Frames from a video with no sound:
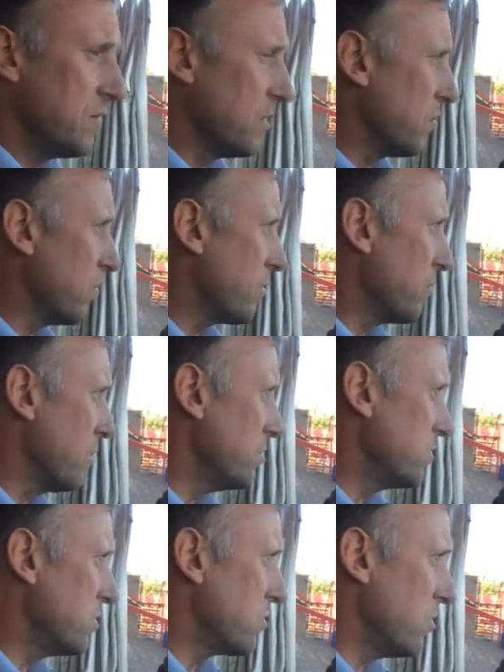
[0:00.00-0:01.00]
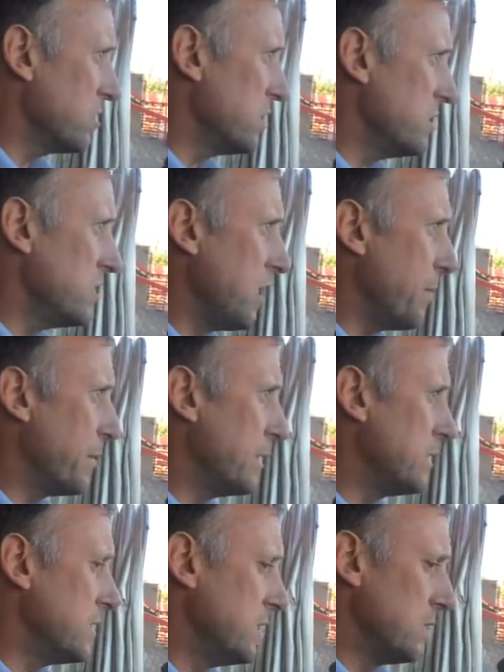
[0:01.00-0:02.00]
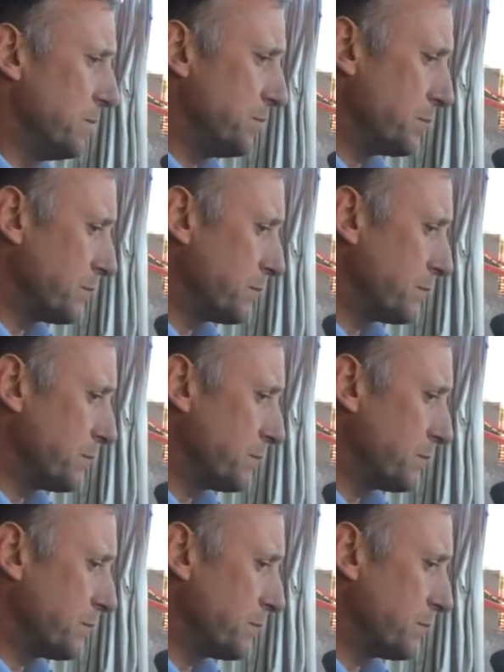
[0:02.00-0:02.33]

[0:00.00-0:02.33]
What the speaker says: long throws, crosses, set pieces,